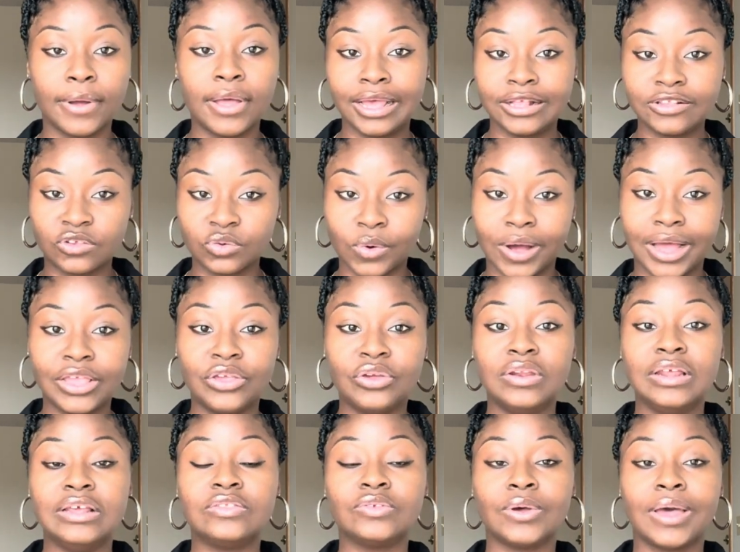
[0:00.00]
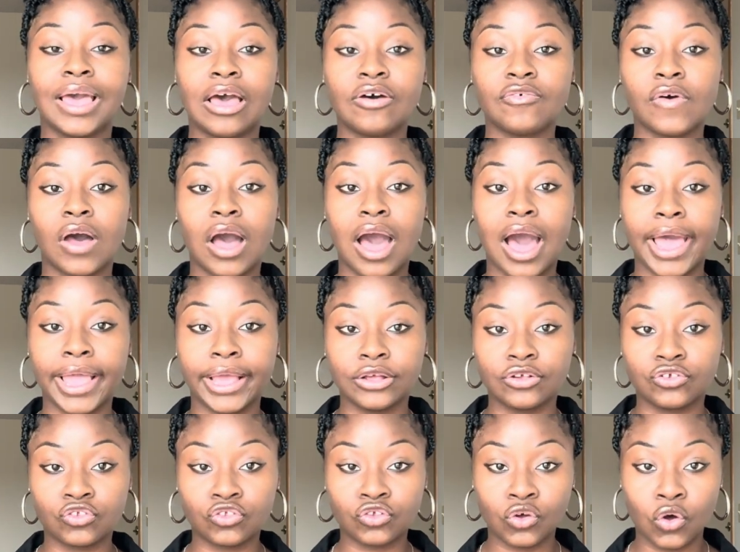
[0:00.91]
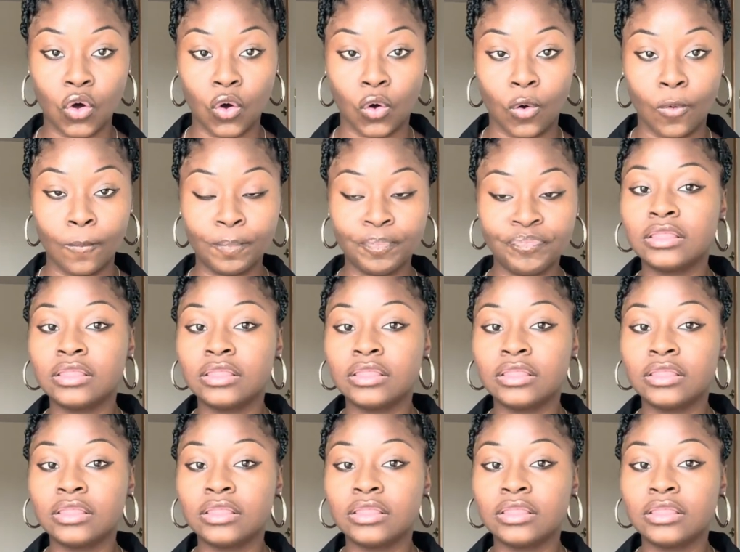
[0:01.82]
That's why you need to have a higher score.